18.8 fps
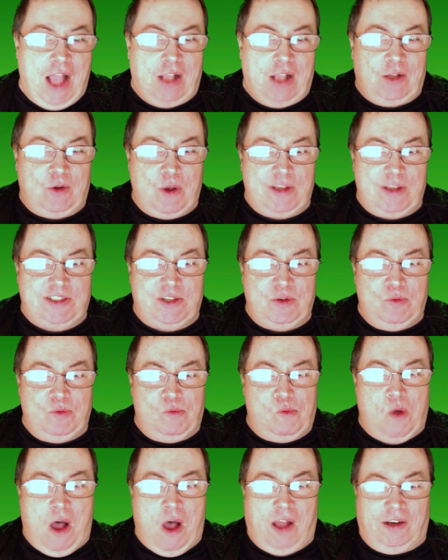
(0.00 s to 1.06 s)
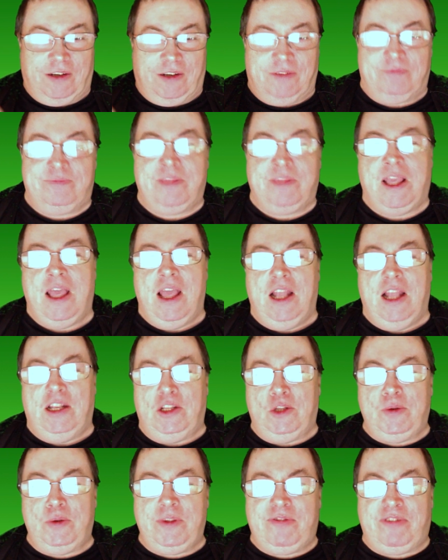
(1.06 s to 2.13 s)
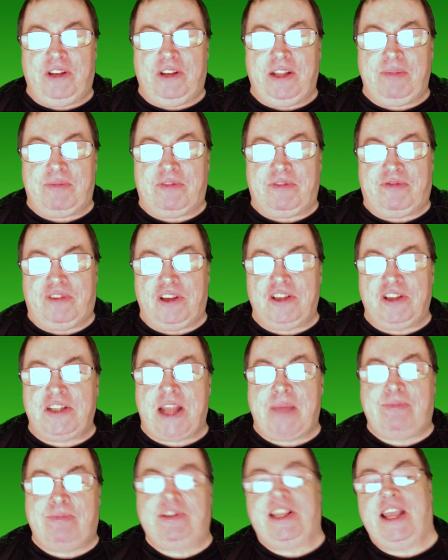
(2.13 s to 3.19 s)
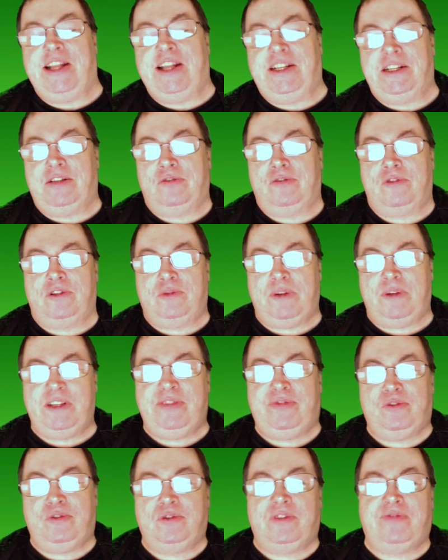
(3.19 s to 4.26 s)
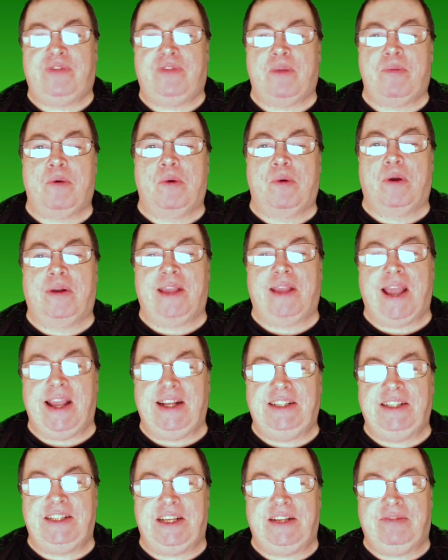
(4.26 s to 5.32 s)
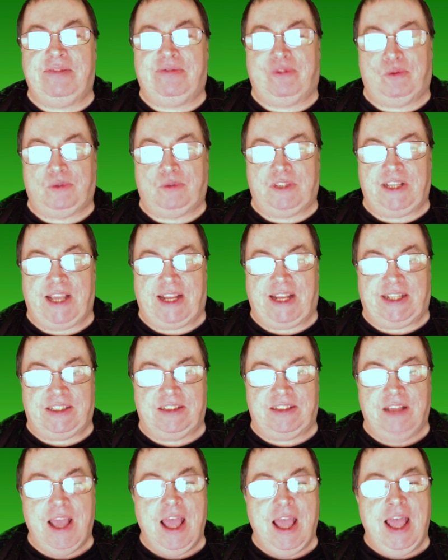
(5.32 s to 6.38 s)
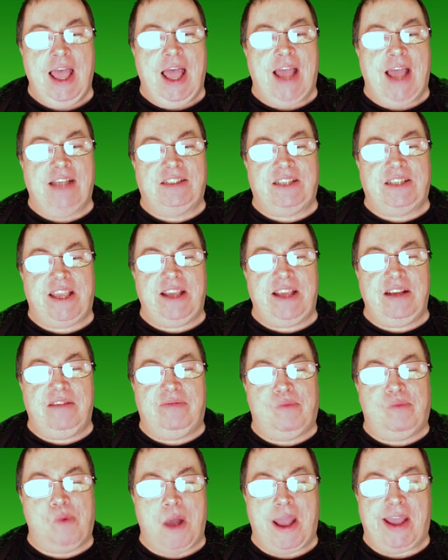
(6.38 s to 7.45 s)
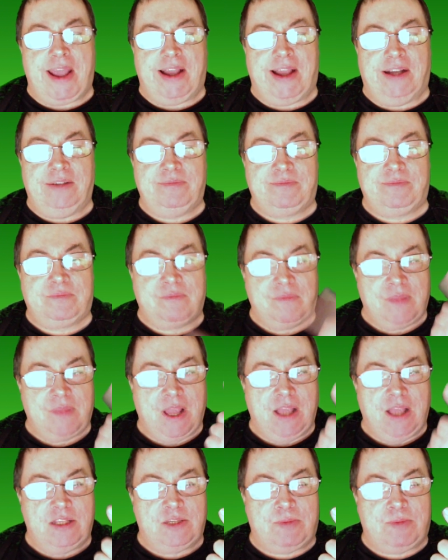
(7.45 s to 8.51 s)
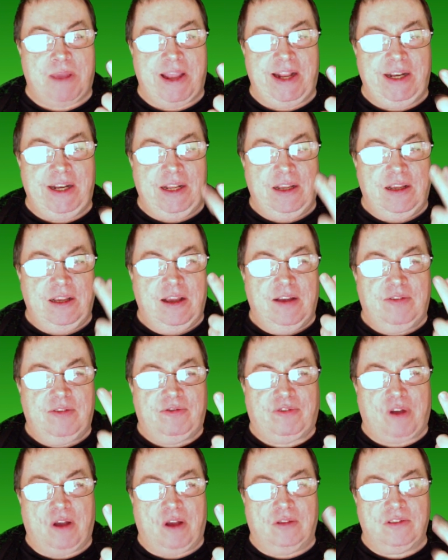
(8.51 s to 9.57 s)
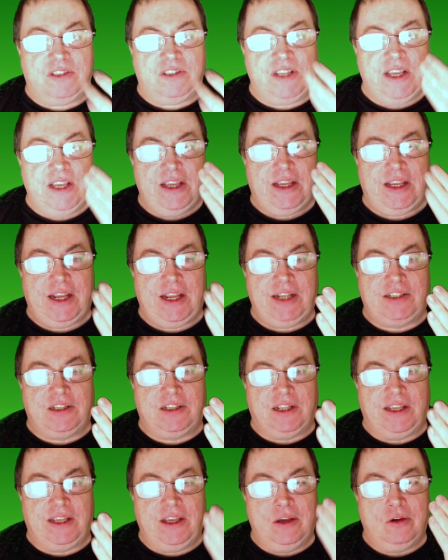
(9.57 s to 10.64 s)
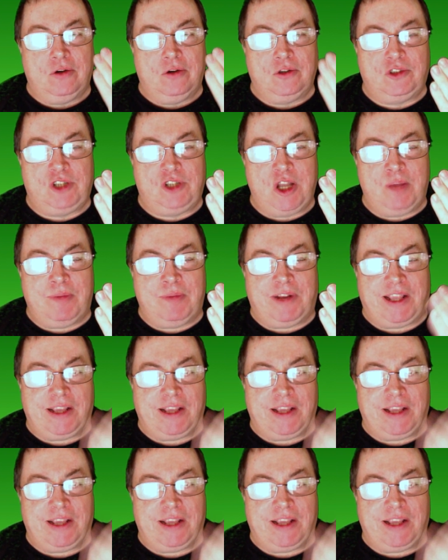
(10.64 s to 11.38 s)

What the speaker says: Question one. Louis-Philippe I abdicated on the 24th of February, 1848, as King of where? Spain, France, Italy, or Germany?